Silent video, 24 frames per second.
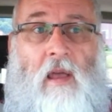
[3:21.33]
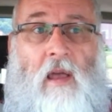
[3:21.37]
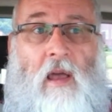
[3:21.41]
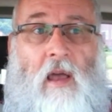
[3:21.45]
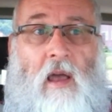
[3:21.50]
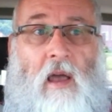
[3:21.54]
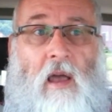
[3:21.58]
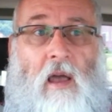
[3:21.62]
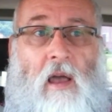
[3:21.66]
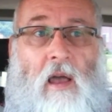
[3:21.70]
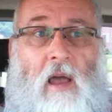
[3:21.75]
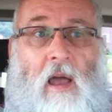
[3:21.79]

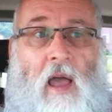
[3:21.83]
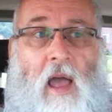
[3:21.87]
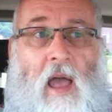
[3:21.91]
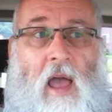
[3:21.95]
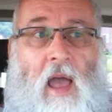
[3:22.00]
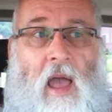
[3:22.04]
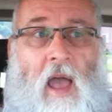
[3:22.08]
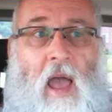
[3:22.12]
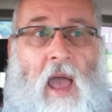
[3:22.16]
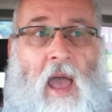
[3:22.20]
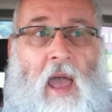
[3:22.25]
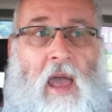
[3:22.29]

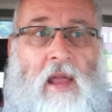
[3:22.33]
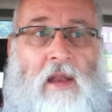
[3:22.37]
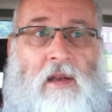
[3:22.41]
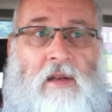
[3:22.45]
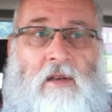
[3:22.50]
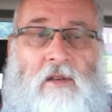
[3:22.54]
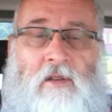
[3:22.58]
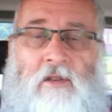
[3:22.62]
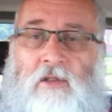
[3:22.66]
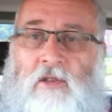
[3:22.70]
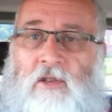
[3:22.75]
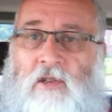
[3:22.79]

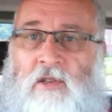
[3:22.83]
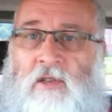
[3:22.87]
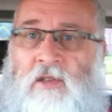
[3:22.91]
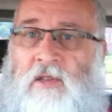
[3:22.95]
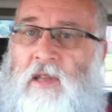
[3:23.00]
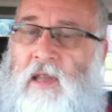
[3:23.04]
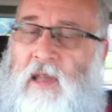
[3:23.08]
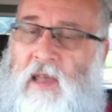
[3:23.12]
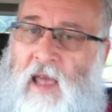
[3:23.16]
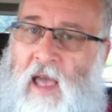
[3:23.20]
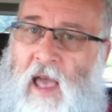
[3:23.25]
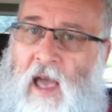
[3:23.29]
and just
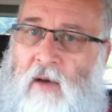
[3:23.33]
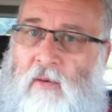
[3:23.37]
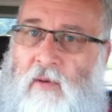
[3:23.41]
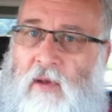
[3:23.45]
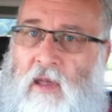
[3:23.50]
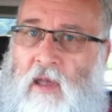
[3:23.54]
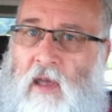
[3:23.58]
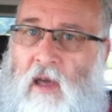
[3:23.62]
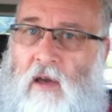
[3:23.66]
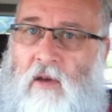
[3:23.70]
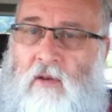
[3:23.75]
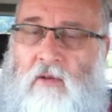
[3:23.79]
seeing how
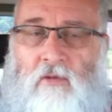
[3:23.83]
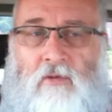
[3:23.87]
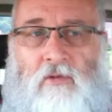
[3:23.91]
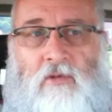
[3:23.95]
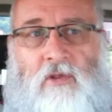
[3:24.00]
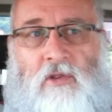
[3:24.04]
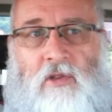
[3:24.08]
it goes,